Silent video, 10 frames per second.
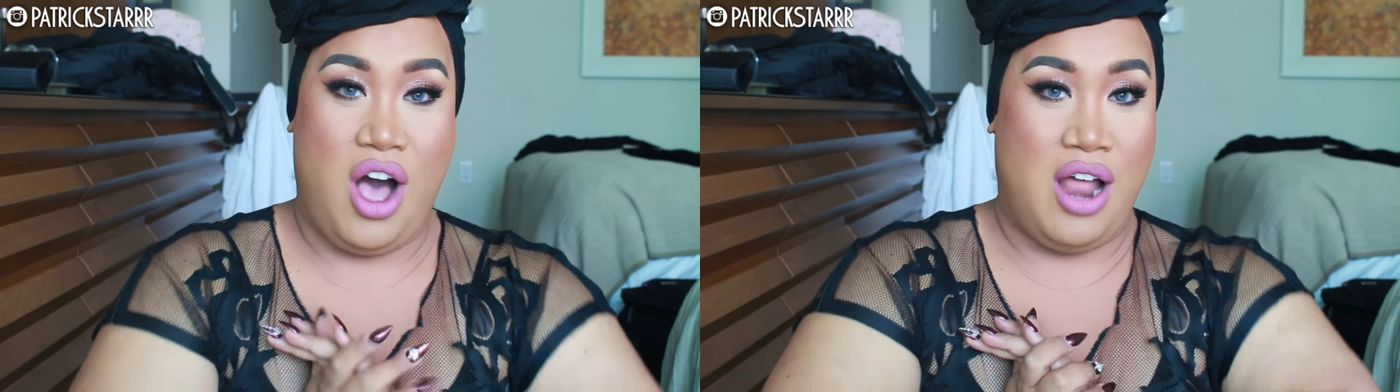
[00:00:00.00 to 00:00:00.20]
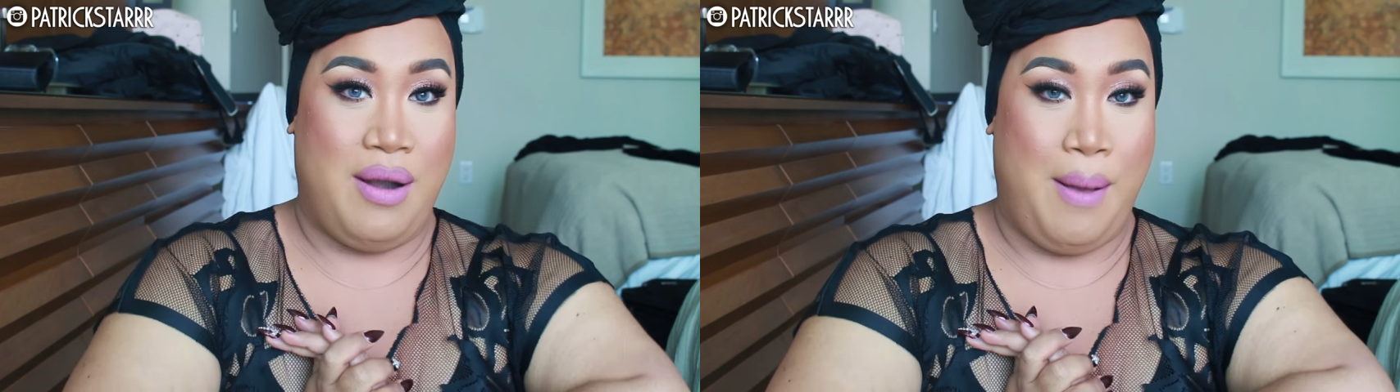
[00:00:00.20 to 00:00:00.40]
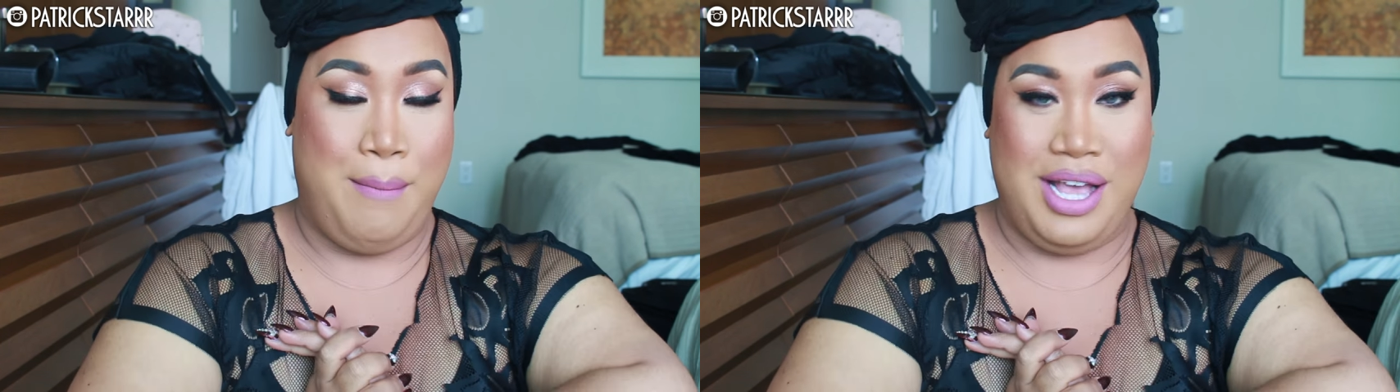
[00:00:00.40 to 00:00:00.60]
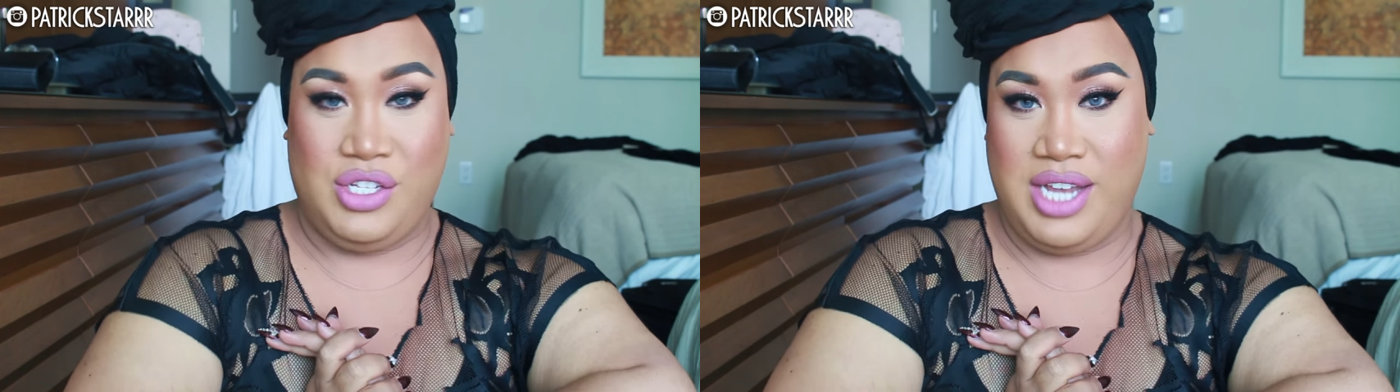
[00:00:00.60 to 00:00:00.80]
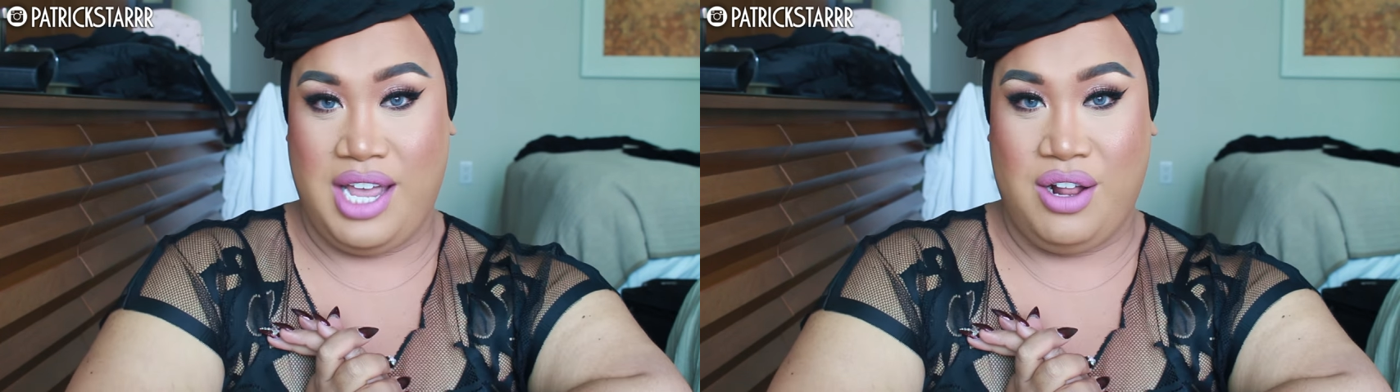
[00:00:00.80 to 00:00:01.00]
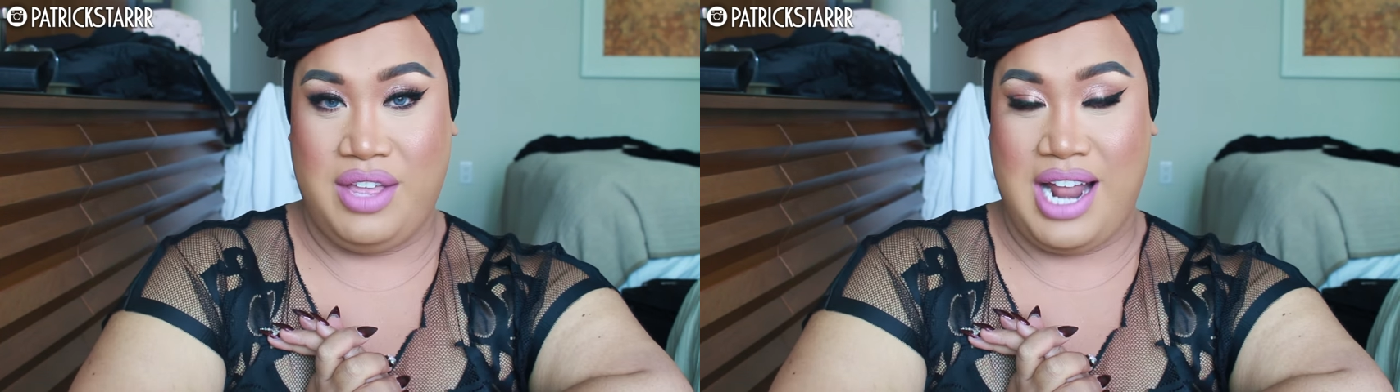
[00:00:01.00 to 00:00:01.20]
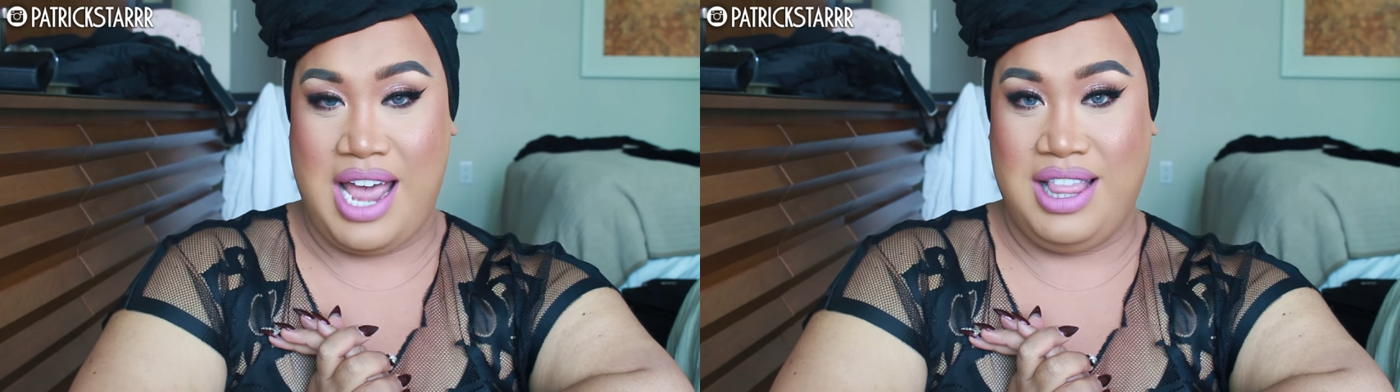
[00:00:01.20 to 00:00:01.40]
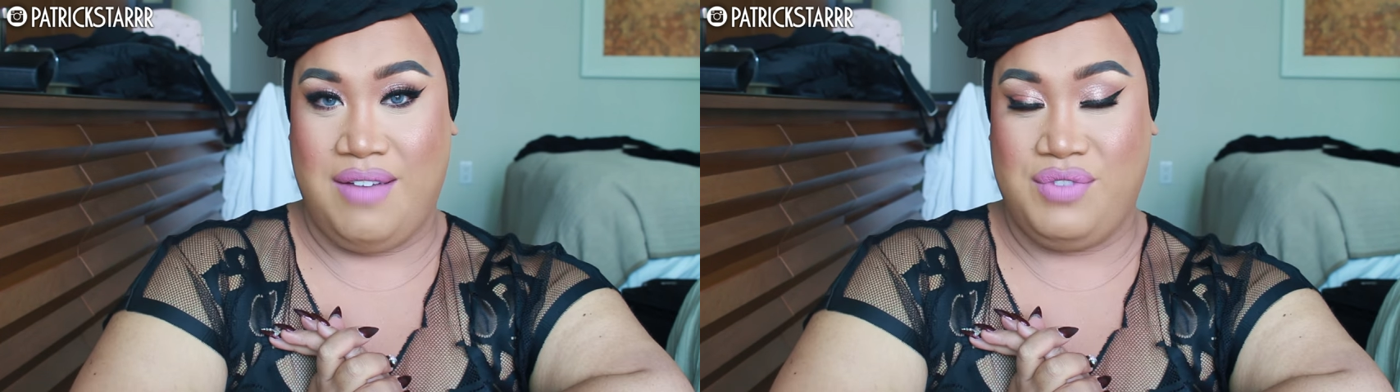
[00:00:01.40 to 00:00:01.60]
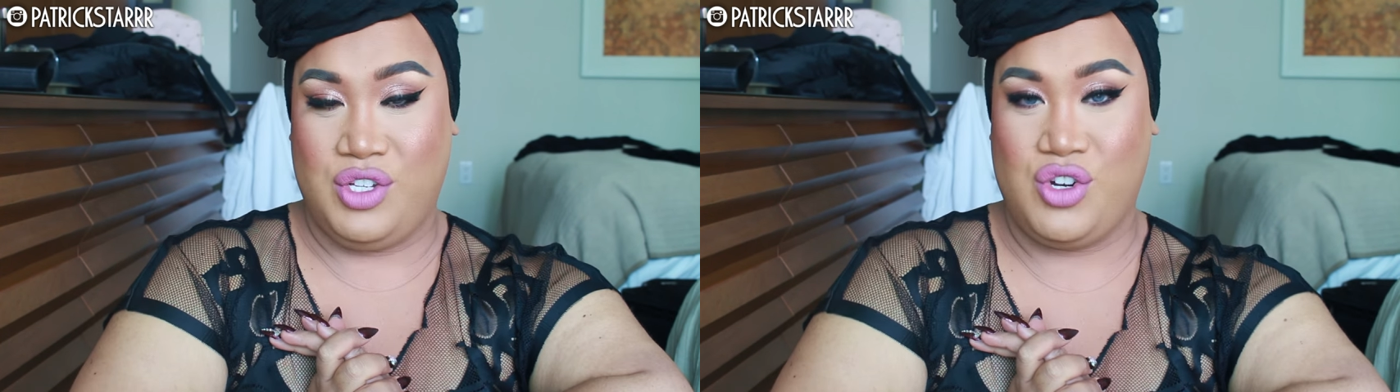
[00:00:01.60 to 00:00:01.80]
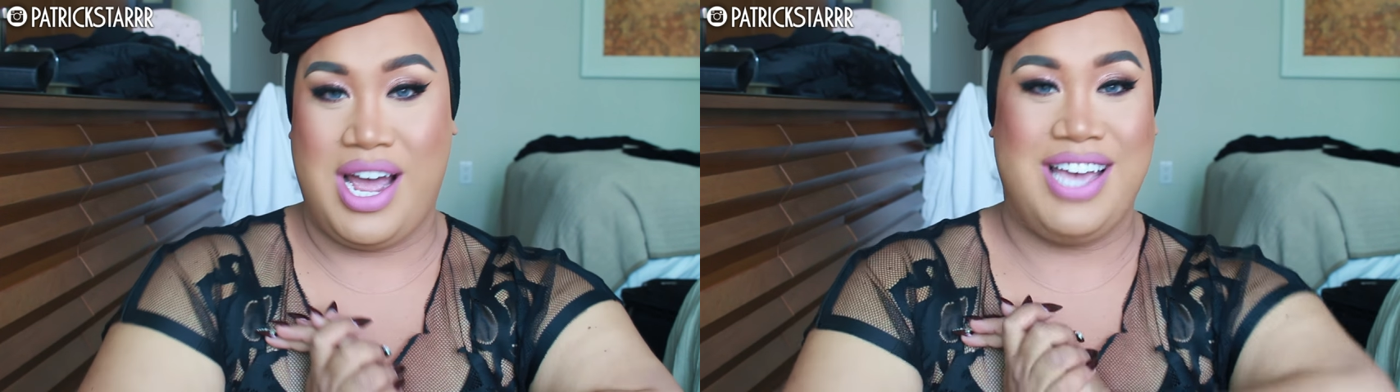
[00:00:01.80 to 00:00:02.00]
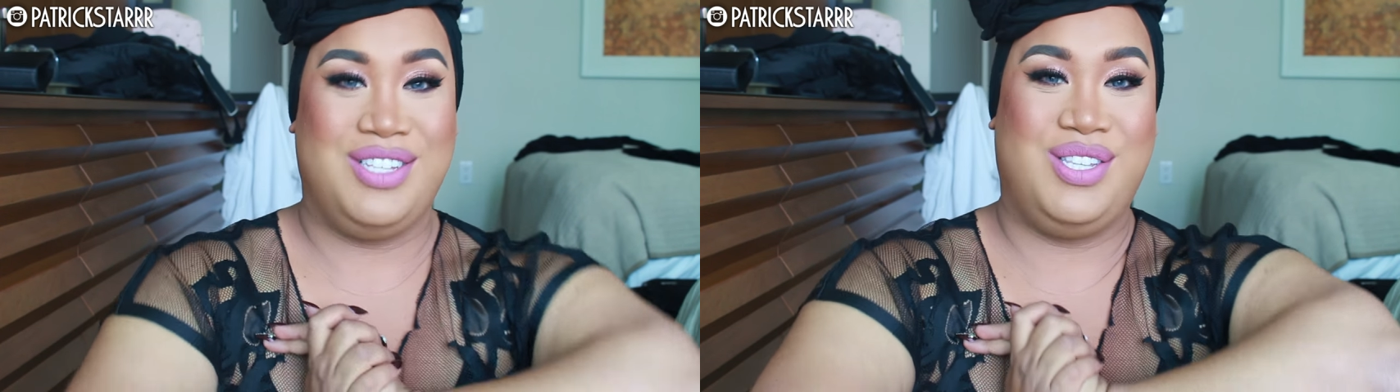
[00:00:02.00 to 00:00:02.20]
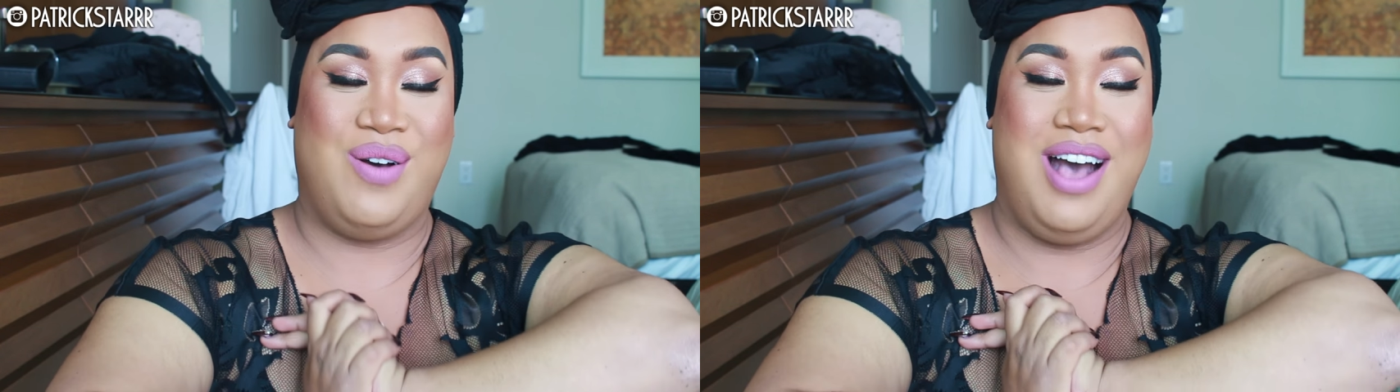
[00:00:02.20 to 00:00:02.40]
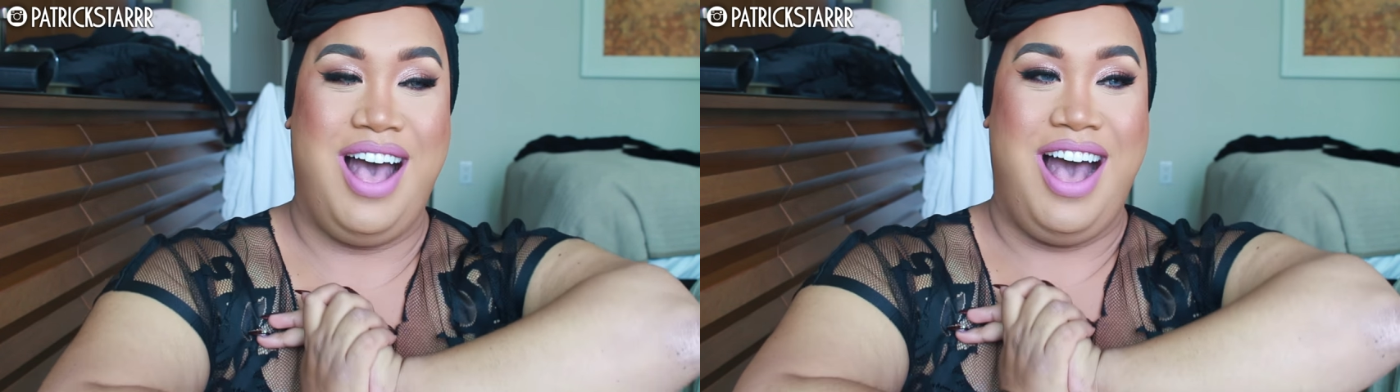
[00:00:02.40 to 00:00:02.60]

on my channel that I'd love to try. So